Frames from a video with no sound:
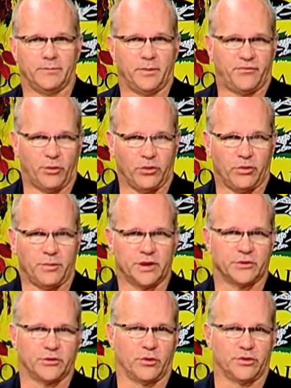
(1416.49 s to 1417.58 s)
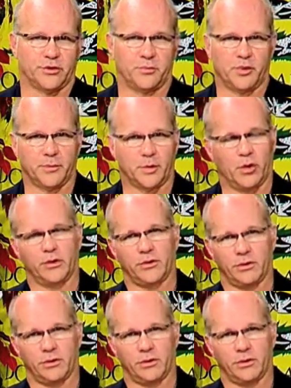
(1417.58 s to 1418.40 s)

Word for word: before the Minnesota Supreme Court,